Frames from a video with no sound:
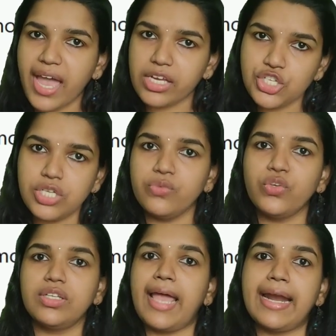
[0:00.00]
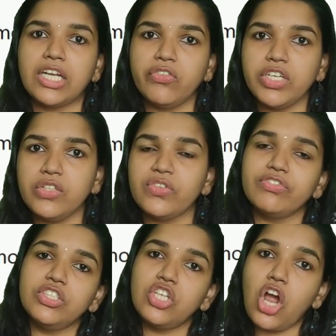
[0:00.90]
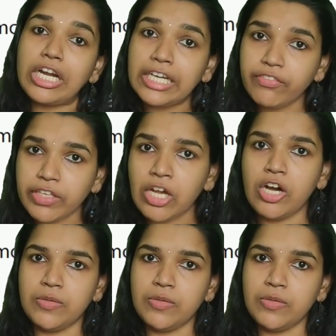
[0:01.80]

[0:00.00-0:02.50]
actions or the activities of the non-living